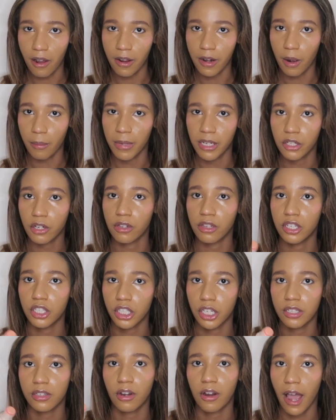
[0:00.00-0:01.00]
and I'll make sure the
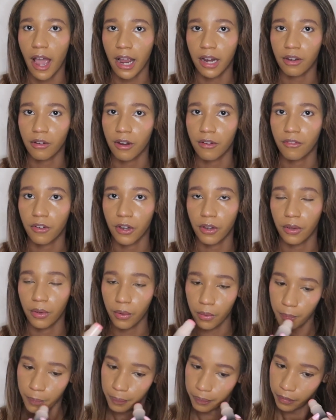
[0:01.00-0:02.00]
shades are accurate for you.